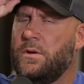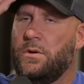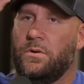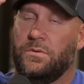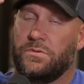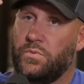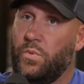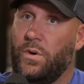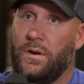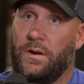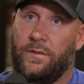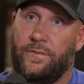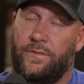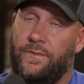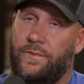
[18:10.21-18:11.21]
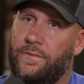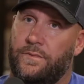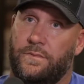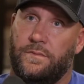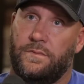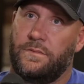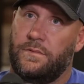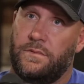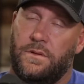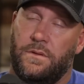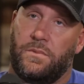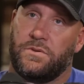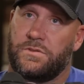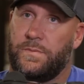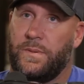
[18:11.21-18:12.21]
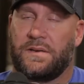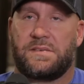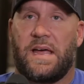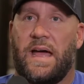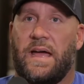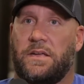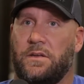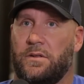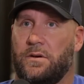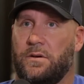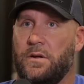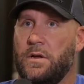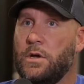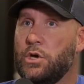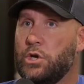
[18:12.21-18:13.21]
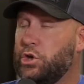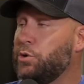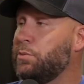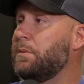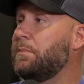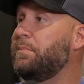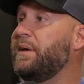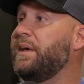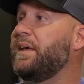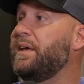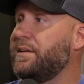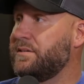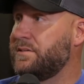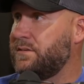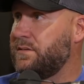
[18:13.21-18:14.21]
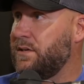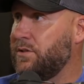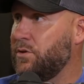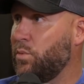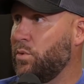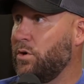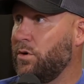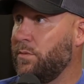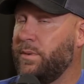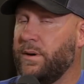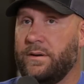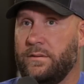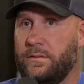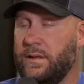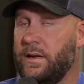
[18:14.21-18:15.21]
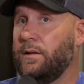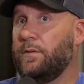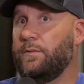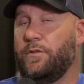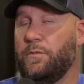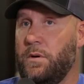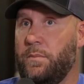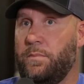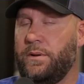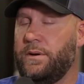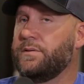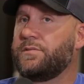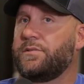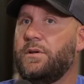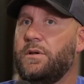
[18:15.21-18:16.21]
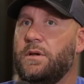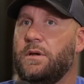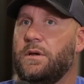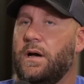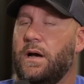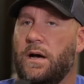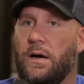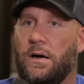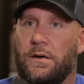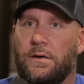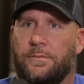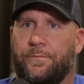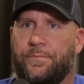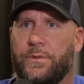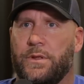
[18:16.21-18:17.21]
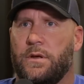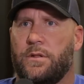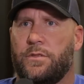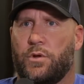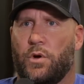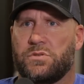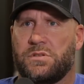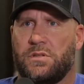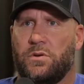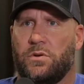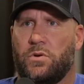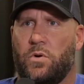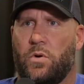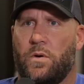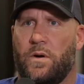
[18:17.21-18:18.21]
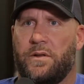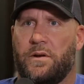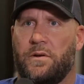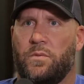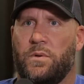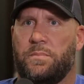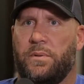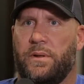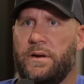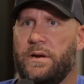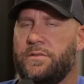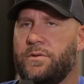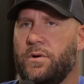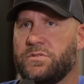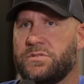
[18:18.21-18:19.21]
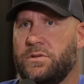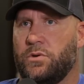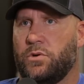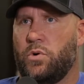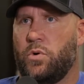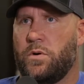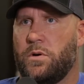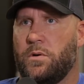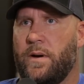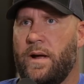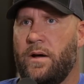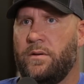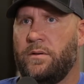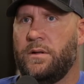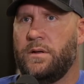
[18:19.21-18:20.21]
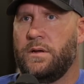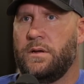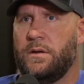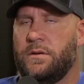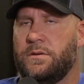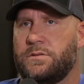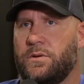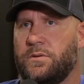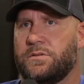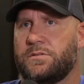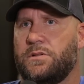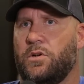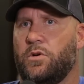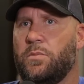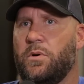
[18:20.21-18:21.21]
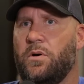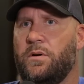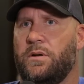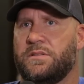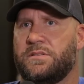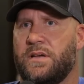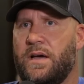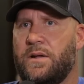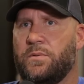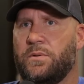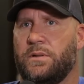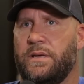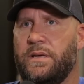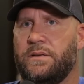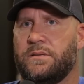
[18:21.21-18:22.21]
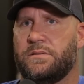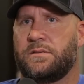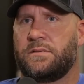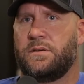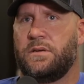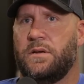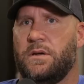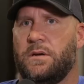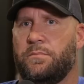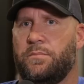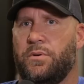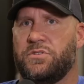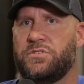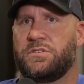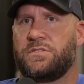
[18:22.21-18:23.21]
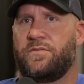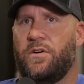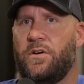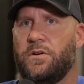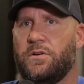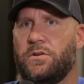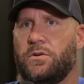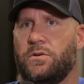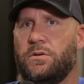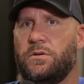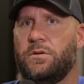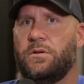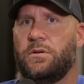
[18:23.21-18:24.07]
who's one of the most spectacular human beings in the world, let alone football players. Throws a little corner. They're going to replay here. Throws a little corner route, showing the slow-mo. Inside release, pushes vertical.